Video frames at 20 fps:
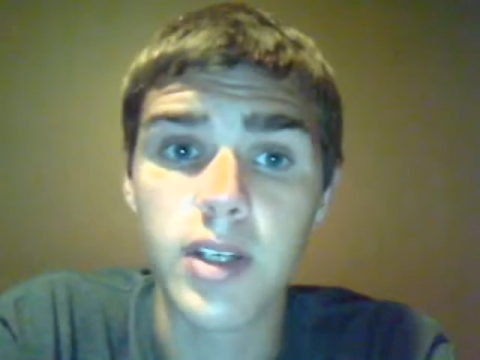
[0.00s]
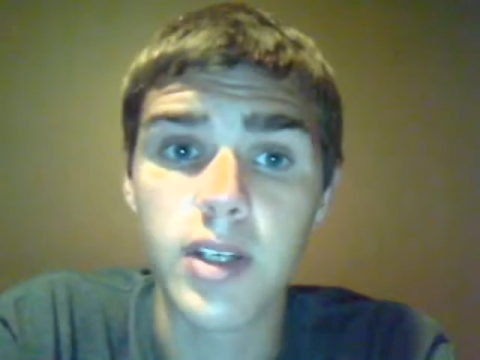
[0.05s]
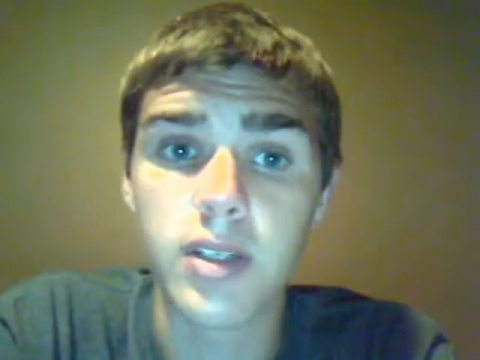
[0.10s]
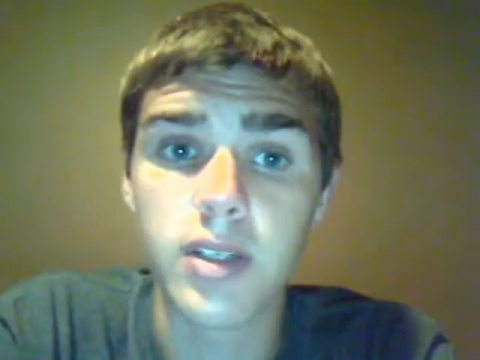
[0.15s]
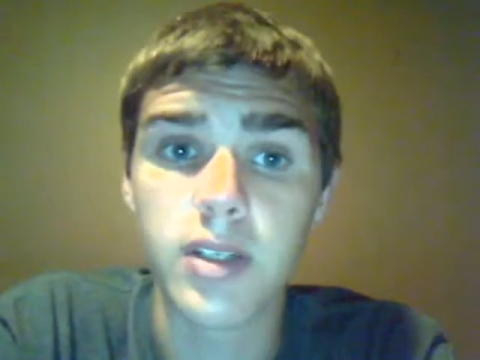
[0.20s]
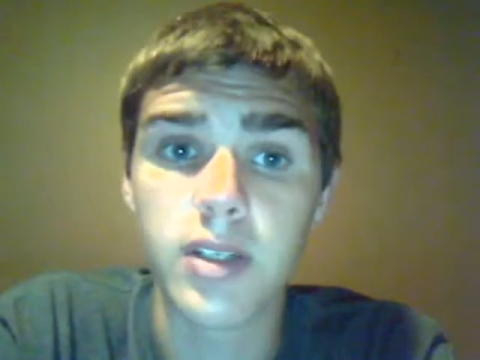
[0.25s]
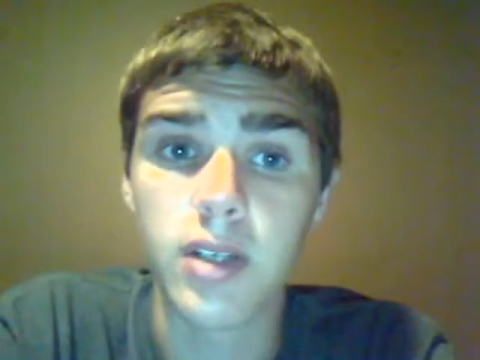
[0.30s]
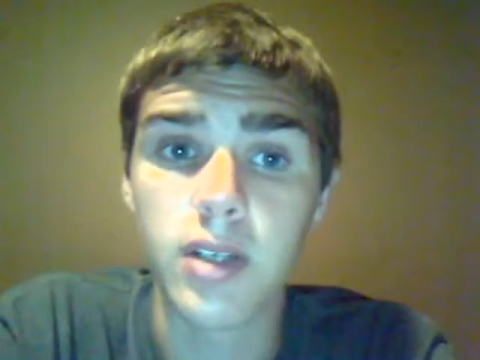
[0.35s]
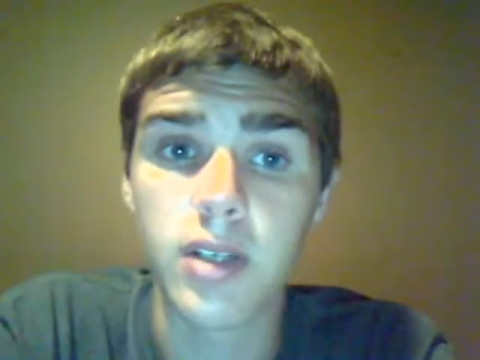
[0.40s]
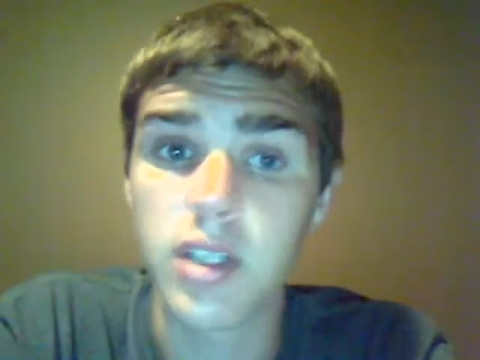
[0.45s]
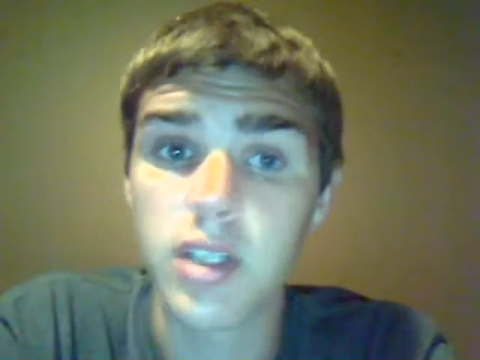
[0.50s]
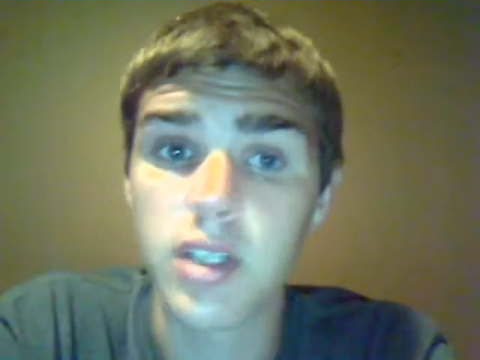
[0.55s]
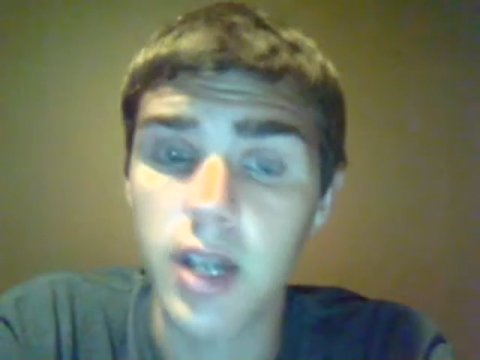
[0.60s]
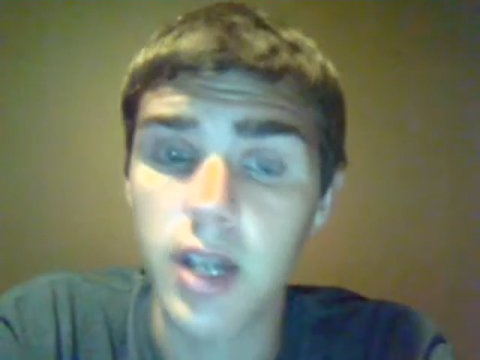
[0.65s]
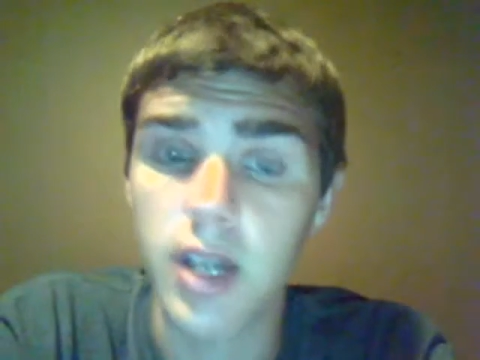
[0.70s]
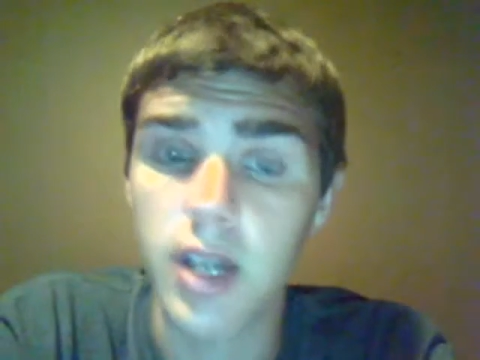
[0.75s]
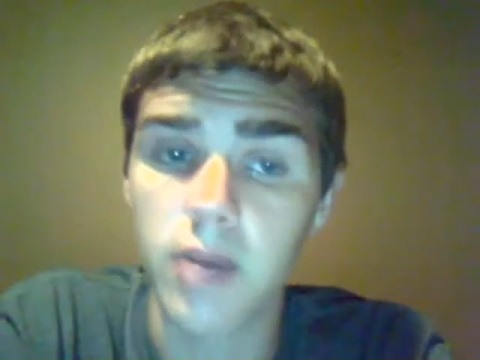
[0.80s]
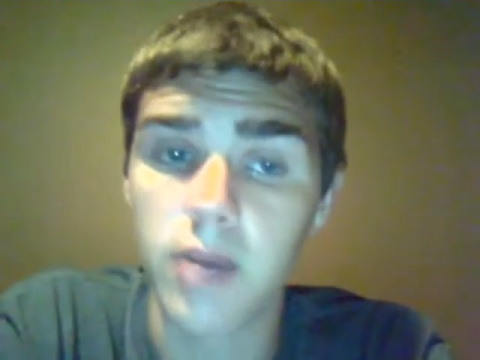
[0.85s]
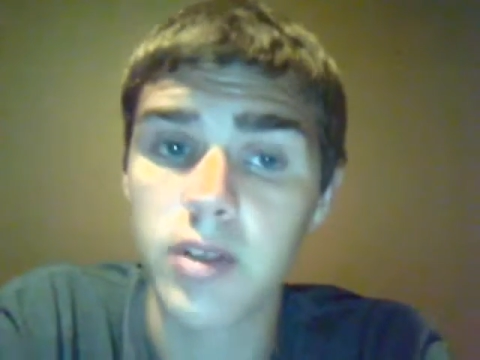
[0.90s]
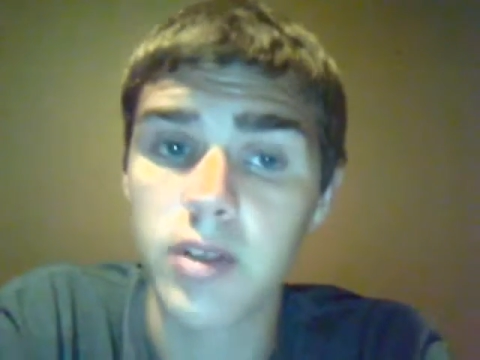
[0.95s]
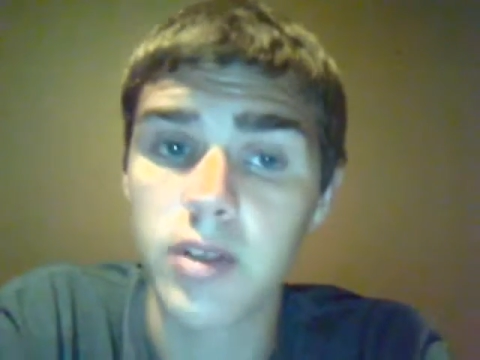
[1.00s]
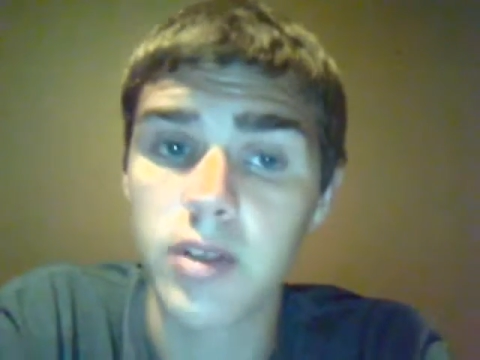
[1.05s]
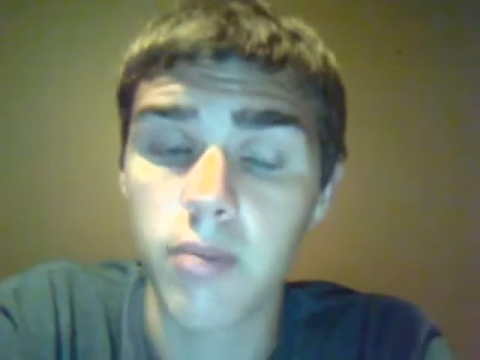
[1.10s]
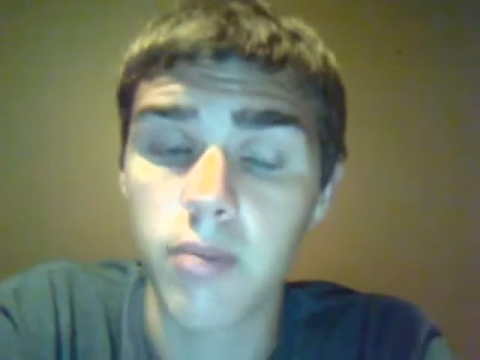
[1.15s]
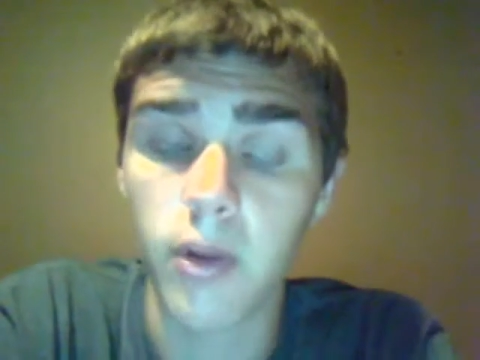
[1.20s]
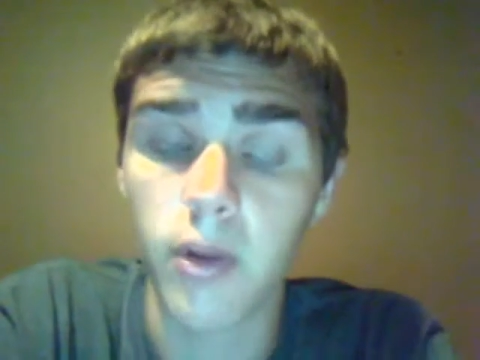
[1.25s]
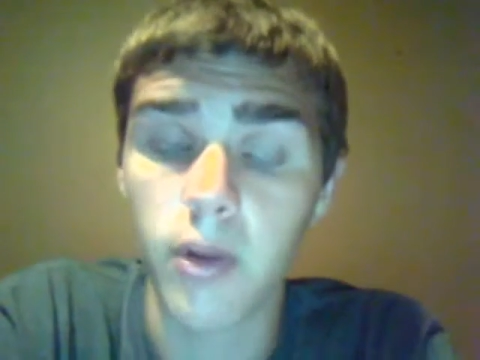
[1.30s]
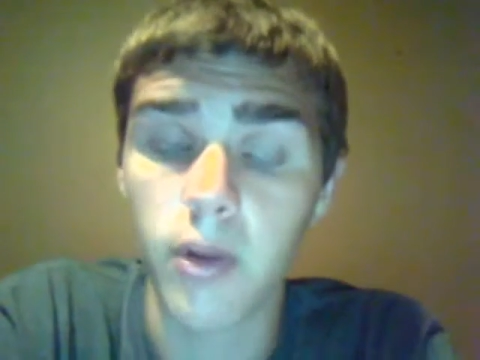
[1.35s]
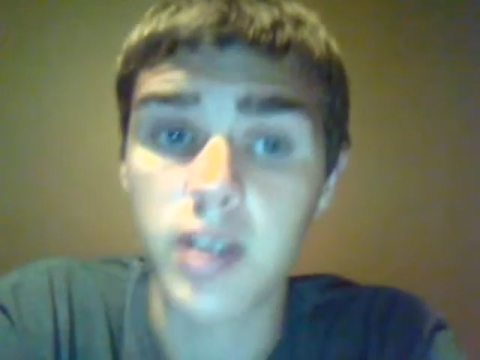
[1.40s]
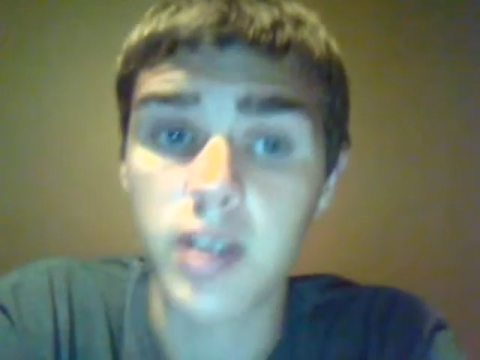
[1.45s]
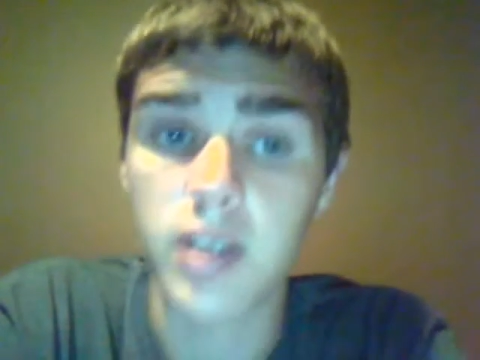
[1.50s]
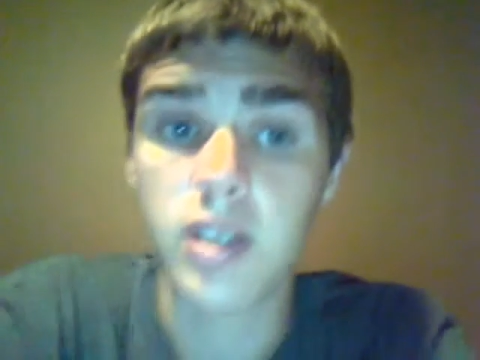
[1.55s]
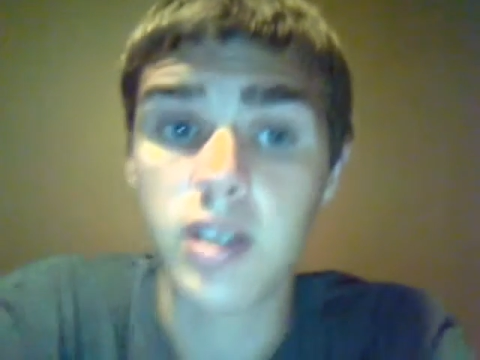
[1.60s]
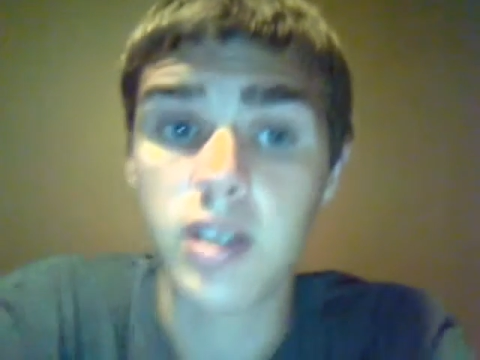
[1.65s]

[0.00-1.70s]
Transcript: and touchdowns and points.